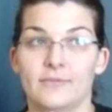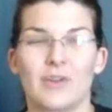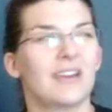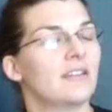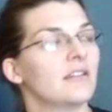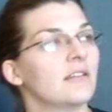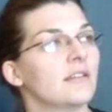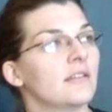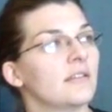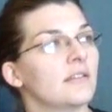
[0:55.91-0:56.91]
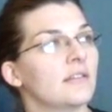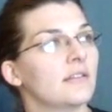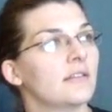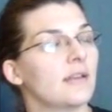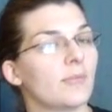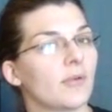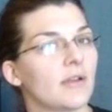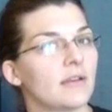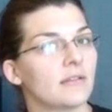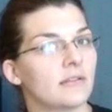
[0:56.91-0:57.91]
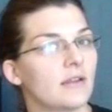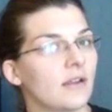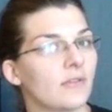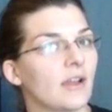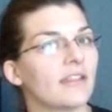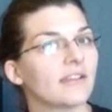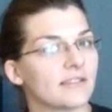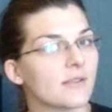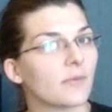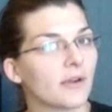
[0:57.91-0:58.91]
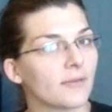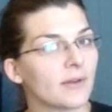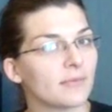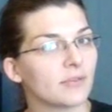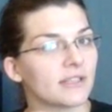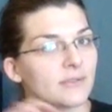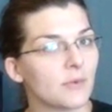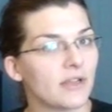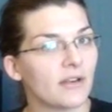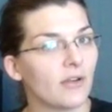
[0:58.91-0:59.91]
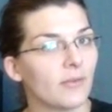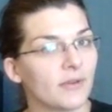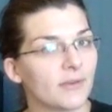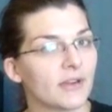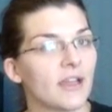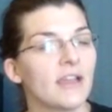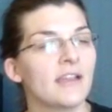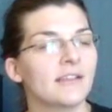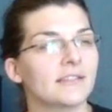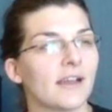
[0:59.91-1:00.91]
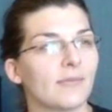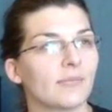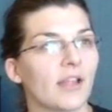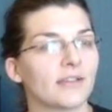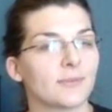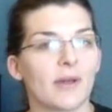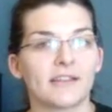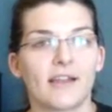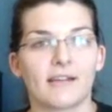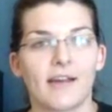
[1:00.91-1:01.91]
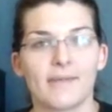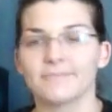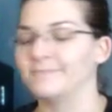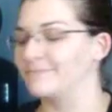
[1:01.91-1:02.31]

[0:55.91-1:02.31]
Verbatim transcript: One? Number one? No, I think it's the word one, plus one, all one word, dot blogspot.com.